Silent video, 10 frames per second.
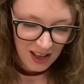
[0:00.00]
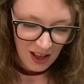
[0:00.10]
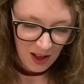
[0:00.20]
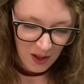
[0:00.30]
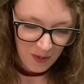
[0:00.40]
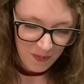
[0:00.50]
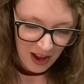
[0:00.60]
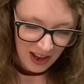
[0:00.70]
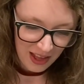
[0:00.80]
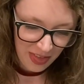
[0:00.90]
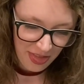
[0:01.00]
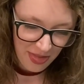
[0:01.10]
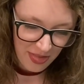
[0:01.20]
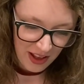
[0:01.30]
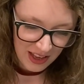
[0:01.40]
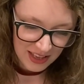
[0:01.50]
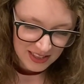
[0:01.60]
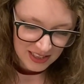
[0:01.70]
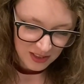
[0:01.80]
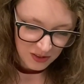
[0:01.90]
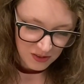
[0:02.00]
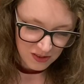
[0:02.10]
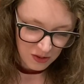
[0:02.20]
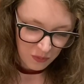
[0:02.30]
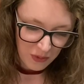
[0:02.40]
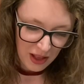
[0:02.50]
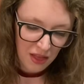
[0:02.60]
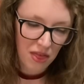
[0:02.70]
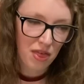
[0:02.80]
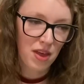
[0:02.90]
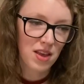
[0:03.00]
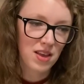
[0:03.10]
I think it deals with